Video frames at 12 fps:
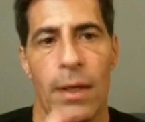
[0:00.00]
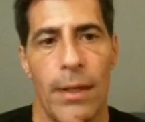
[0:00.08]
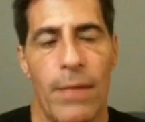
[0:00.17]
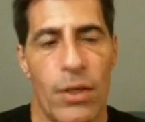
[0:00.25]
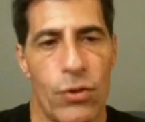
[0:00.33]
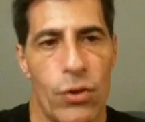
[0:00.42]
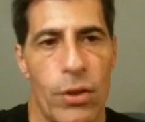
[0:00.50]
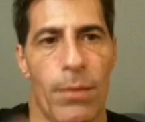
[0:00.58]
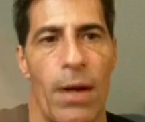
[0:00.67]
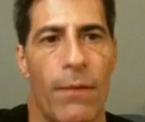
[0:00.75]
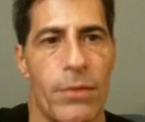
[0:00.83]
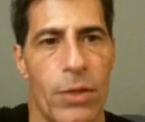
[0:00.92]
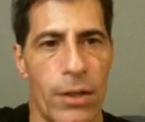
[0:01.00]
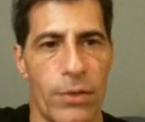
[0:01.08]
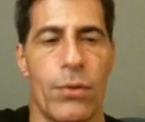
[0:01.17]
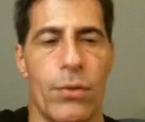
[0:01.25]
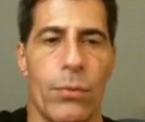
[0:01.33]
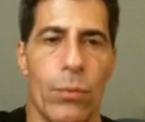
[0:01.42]
and make sure your profit
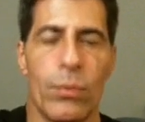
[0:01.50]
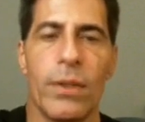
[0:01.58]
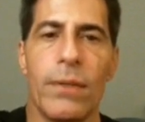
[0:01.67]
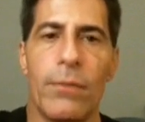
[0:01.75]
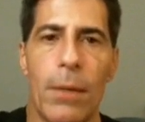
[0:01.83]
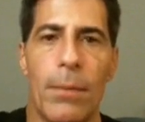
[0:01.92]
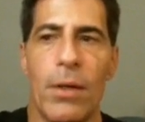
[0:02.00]
targets are really far